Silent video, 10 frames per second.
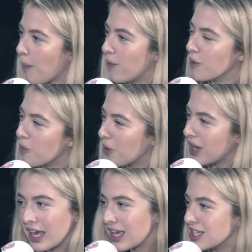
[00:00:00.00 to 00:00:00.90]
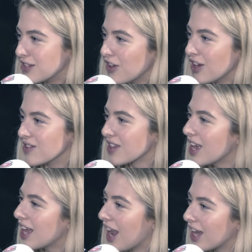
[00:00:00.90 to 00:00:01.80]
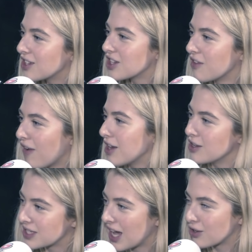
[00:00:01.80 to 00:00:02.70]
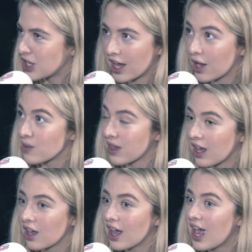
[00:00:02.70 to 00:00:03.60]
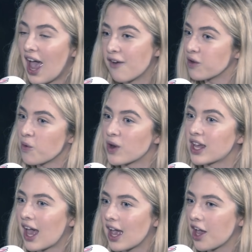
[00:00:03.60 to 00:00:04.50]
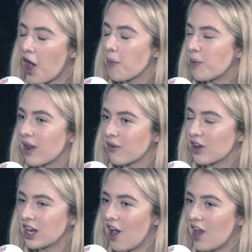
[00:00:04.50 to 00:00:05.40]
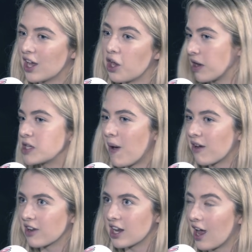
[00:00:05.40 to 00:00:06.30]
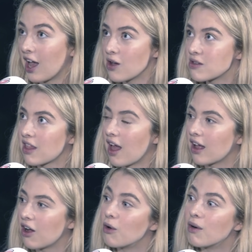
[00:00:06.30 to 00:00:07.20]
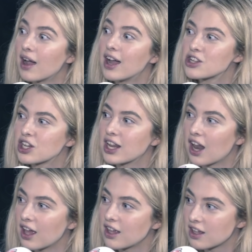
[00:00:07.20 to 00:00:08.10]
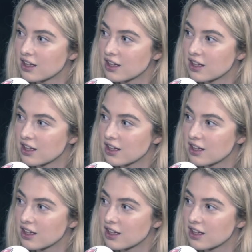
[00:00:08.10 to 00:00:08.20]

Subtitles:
up in the morning, interviews, like to the venue, sound check. It was like every morning getting up, like really early, going to bed really late. I was like, oh, actually, like,